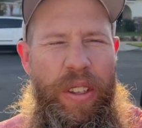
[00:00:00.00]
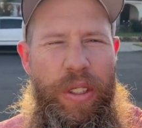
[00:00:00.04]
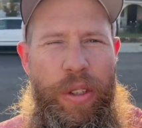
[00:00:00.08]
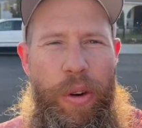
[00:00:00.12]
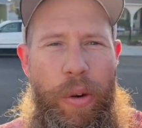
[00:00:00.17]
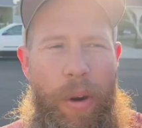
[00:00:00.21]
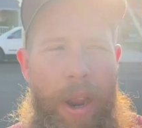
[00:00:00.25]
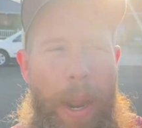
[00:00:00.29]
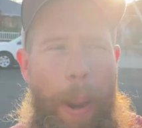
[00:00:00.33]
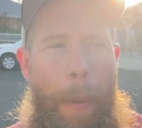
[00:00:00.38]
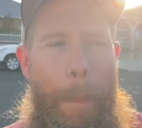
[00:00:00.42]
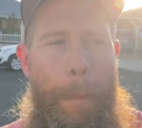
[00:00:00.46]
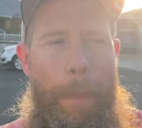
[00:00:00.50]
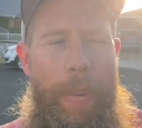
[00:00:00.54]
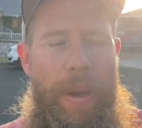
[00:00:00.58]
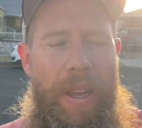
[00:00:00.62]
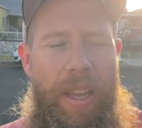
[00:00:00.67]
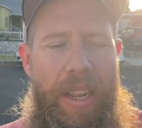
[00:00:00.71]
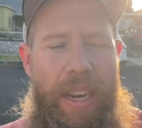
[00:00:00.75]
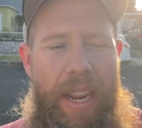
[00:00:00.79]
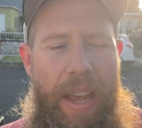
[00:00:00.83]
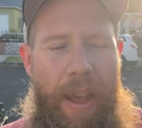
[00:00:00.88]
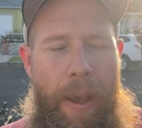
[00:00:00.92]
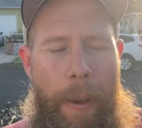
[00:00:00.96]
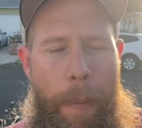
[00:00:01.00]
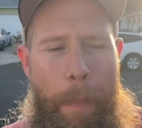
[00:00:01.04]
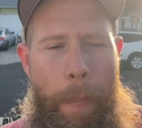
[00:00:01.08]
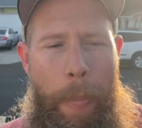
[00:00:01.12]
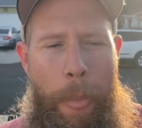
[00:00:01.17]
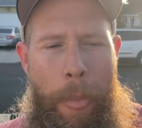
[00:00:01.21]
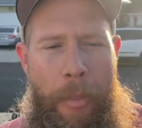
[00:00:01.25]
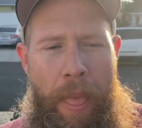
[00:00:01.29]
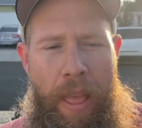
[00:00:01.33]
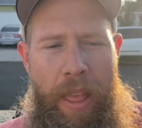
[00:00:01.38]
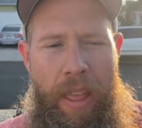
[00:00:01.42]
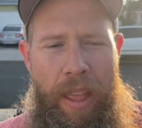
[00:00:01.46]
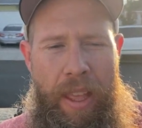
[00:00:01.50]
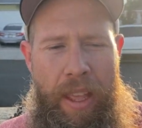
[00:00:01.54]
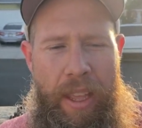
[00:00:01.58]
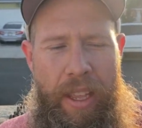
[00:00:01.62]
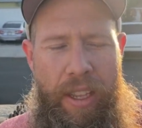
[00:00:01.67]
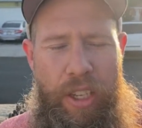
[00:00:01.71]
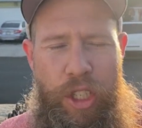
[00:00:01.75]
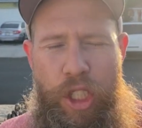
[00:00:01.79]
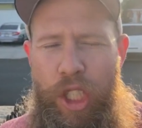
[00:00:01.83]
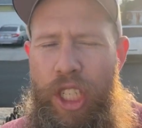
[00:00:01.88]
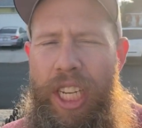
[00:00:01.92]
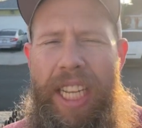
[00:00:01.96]
great, but uh,
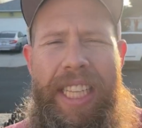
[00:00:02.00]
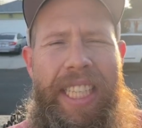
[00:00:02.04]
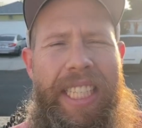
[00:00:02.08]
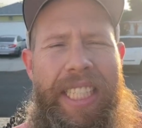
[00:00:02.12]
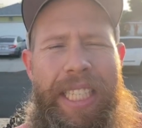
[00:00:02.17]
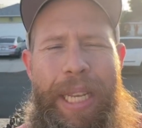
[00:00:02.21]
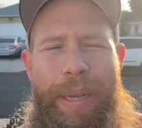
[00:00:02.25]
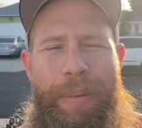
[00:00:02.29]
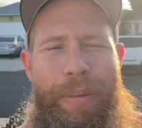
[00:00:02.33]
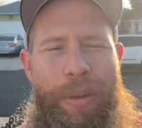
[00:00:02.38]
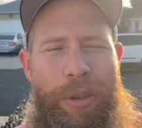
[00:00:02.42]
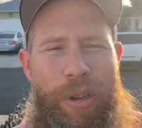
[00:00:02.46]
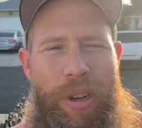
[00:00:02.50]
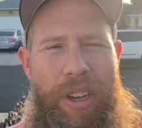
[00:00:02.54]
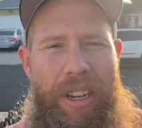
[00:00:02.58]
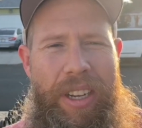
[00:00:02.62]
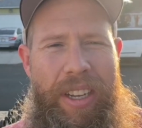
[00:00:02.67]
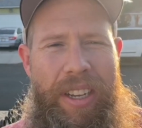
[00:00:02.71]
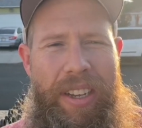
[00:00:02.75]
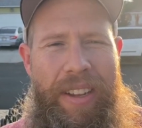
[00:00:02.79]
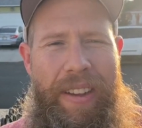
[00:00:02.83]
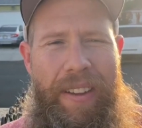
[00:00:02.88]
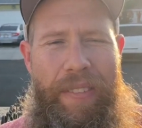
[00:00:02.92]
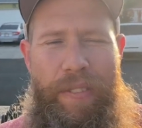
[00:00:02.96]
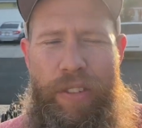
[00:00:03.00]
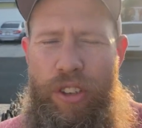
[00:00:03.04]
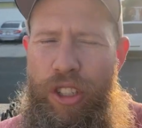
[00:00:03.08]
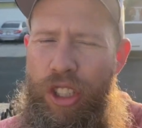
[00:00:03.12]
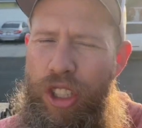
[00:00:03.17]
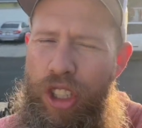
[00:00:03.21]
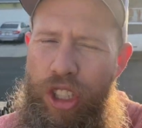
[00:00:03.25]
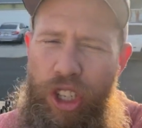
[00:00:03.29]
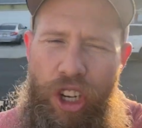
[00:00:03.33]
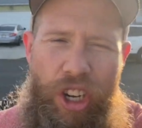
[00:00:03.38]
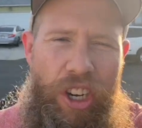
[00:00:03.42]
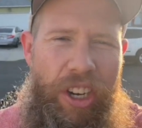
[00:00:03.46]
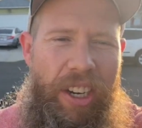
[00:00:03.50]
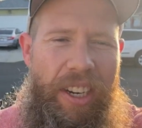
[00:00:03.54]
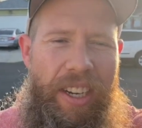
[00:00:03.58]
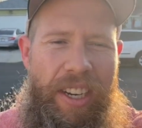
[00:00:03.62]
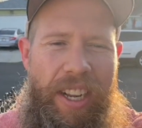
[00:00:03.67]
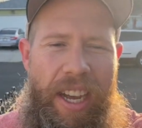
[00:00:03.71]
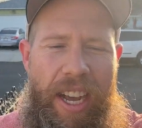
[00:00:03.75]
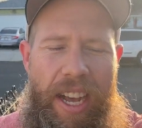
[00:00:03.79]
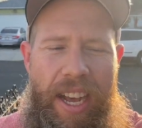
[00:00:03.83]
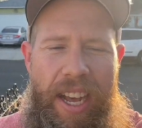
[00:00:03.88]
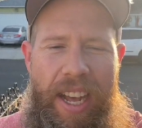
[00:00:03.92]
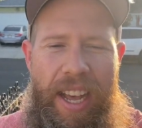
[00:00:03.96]
she ain't the same truck for sure.
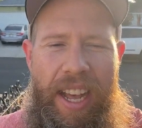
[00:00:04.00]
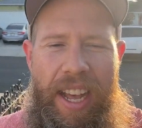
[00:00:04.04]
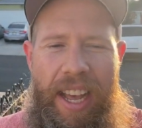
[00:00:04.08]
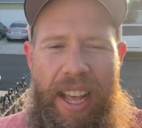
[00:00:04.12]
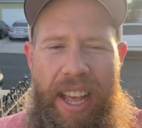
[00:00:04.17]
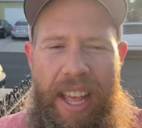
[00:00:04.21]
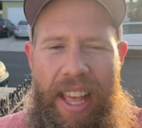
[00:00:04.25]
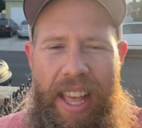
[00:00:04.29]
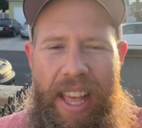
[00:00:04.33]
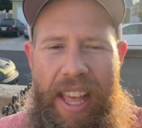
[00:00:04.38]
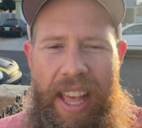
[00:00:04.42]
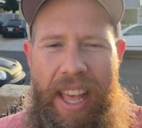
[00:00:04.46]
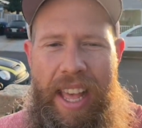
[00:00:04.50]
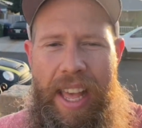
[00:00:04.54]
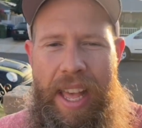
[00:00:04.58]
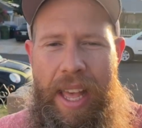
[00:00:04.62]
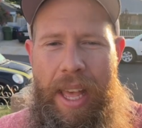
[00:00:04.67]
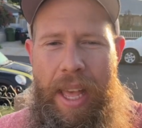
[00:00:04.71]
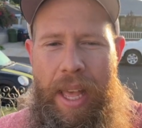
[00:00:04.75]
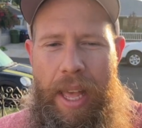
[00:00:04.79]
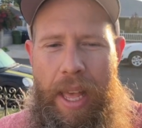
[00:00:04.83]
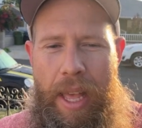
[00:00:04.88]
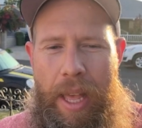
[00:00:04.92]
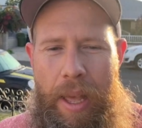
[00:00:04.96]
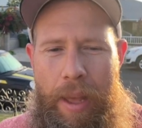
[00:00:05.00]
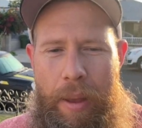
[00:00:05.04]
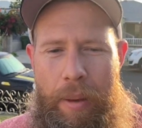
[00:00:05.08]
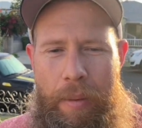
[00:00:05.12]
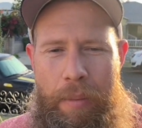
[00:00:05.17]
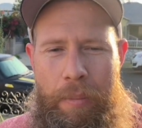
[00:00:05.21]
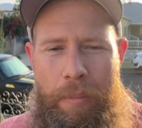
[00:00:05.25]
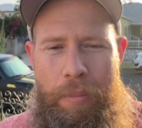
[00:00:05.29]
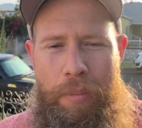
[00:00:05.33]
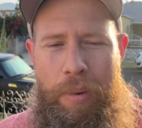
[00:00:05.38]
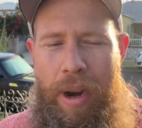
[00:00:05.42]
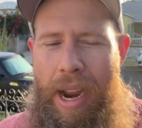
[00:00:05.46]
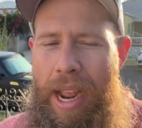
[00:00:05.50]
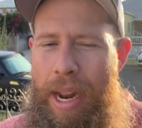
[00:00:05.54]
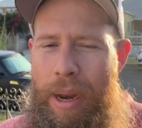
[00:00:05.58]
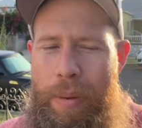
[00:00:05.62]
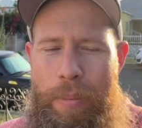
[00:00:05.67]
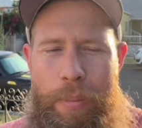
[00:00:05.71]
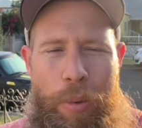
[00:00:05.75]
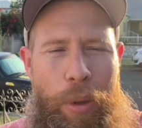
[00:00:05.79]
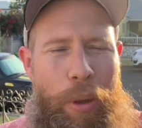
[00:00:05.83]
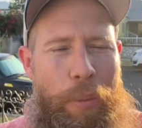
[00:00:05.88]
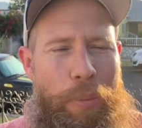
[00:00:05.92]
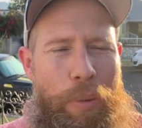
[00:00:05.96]
Uh, Brian and
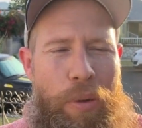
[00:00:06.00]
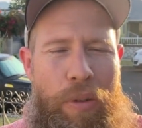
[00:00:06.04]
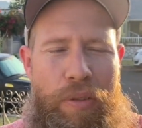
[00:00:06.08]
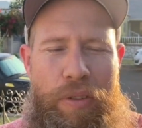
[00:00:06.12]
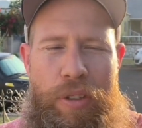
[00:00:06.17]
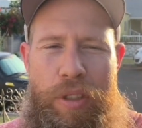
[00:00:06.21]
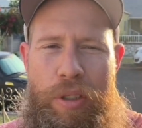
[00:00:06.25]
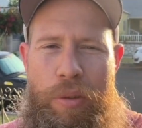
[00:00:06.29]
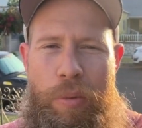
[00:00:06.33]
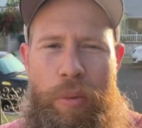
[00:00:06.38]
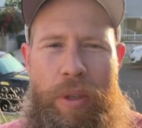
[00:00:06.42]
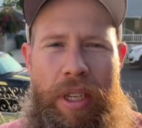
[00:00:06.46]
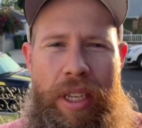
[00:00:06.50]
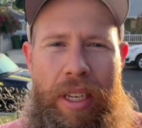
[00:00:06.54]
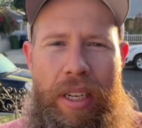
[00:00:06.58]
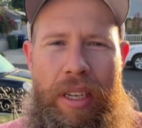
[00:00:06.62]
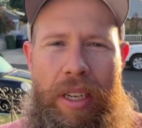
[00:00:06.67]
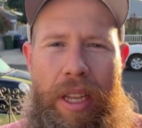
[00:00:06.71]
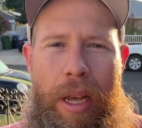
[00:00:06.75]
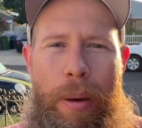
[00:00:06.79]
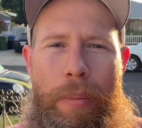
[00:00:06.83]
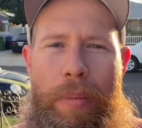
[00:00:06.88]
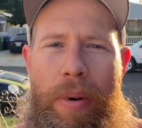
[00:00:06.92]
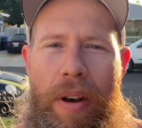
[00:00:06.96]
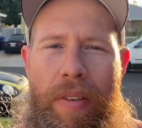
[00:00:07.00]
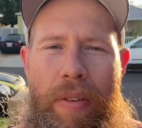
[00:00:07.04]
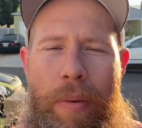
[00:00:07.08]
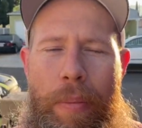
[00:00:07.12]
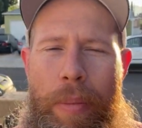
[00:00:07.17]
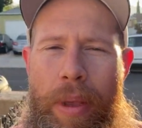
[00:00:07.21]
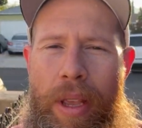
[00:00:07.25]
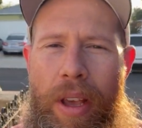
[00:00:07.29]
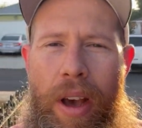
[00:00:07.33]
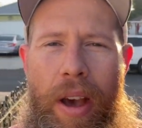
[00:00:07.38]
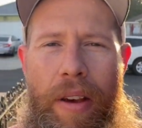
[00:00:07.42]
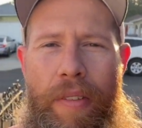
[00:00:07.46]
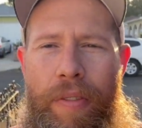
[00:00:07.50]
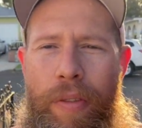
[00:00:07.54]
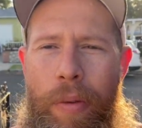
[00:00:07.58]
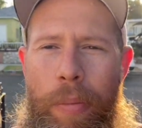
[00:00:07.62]
Bulletproof just went above and beyond for